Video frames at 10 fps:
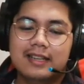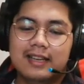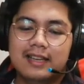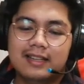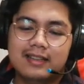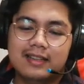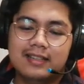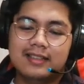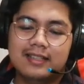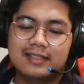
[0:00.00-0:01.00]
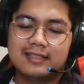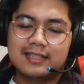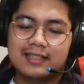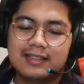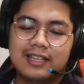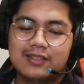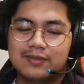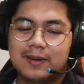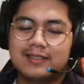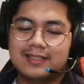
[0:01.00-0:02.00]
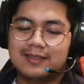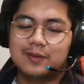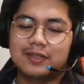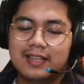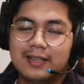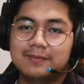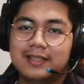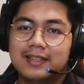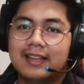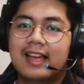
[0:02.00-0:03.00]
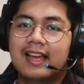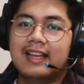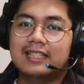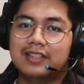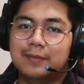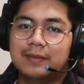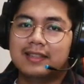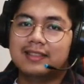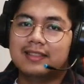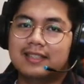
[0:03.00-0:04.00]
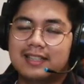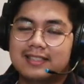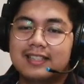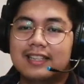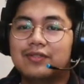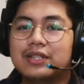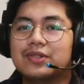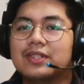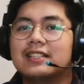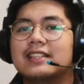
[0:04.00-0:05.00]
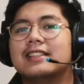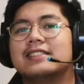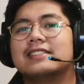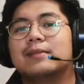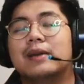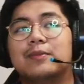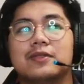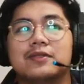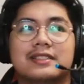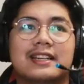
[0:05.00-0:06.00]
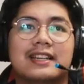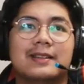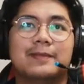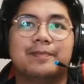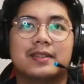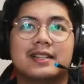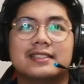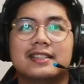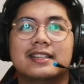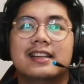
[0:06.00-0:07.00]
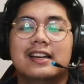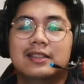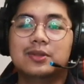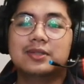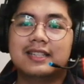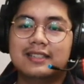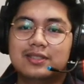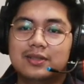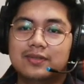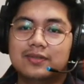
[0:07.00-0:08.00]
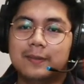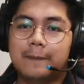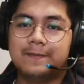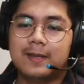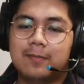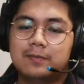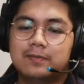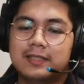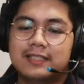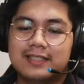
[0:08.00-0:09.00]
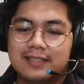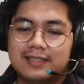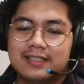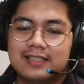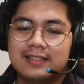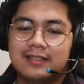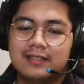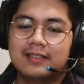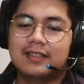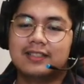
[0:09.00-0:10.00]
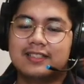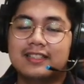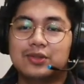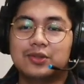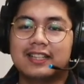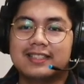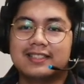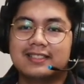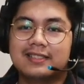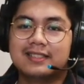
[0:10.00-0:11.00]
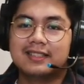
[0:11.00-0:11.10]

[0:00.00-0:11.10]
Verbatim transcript: And I think that kind of mindset would help my development as an individual and as a member of society because those kinds of materials in Arjali Tukas